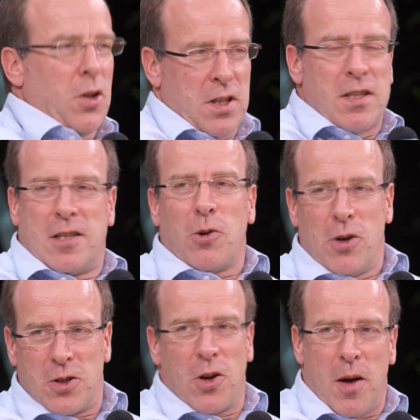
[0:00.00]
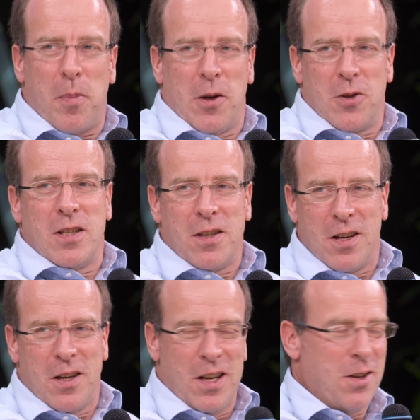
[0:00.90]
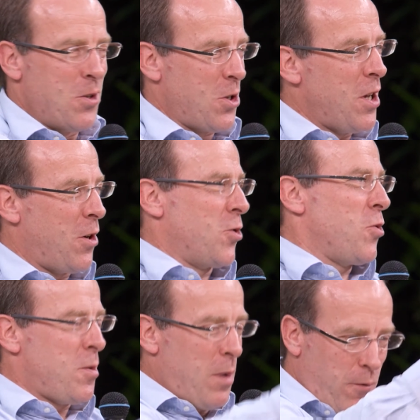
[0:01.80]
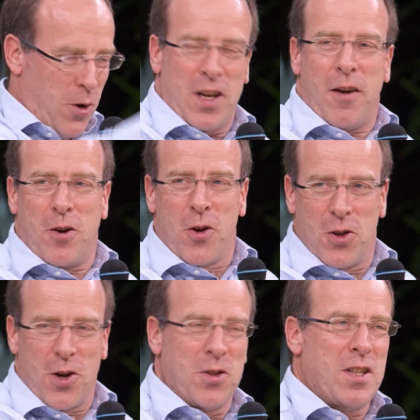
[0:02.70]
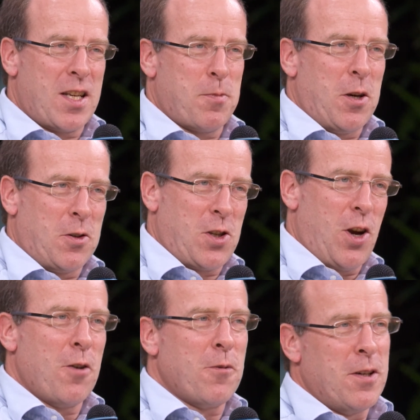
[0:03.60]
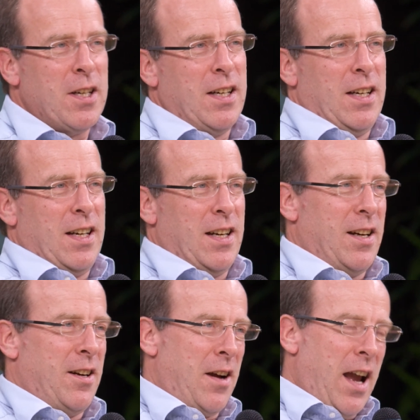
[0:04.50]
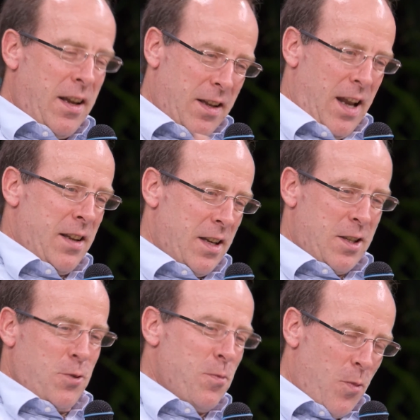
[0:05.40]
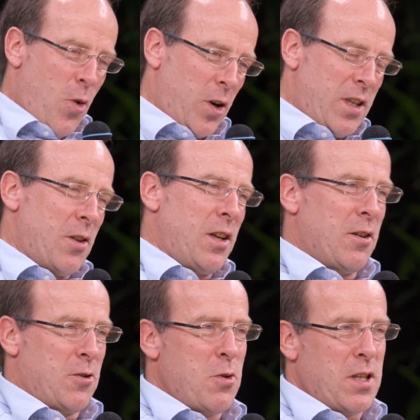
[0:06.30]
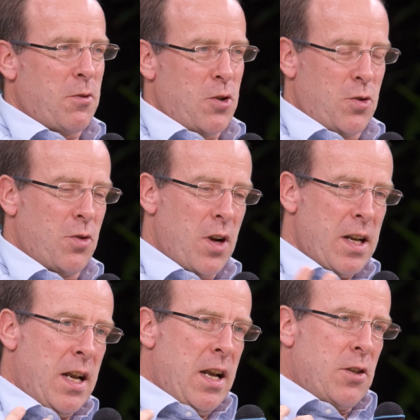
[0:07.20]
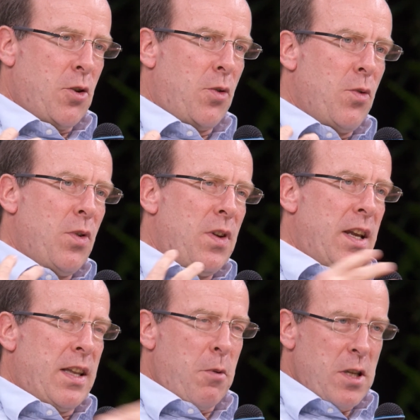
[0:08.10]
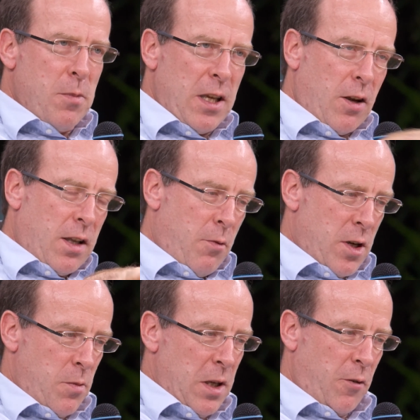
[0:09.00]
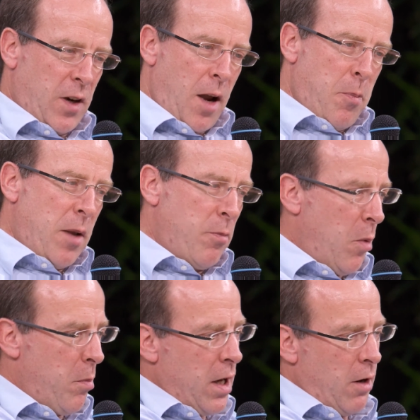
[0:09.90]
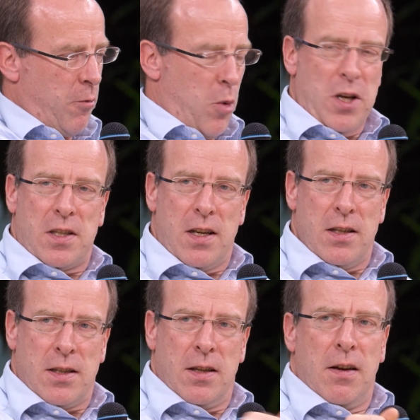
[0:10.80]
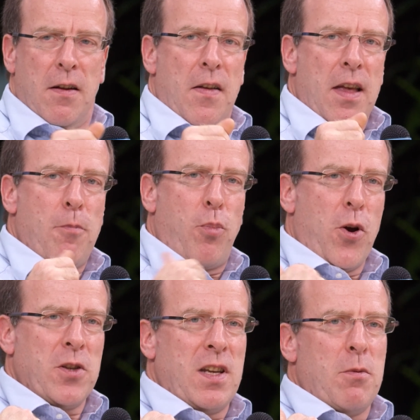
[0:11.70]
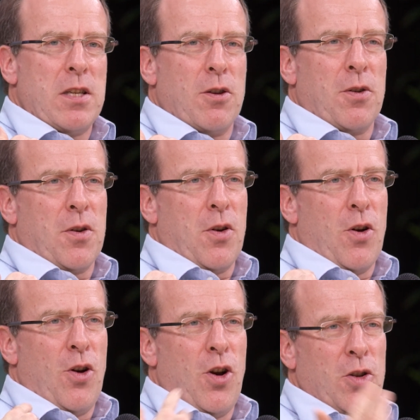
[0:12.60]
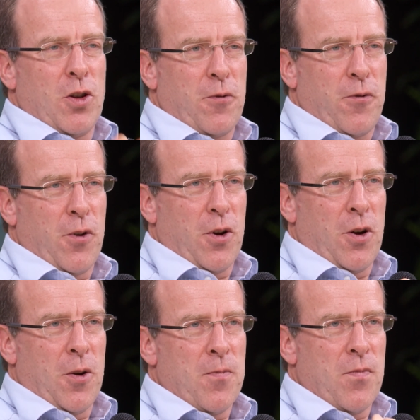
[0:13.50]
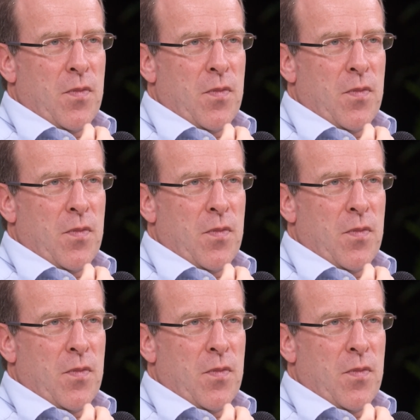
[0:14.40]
not install solar panels in unsunny countries before they have gone down the experience curve. And it's more in sunny countries that we should do that. So there was a bit of carpet bombing of policies. Plus there is a lot of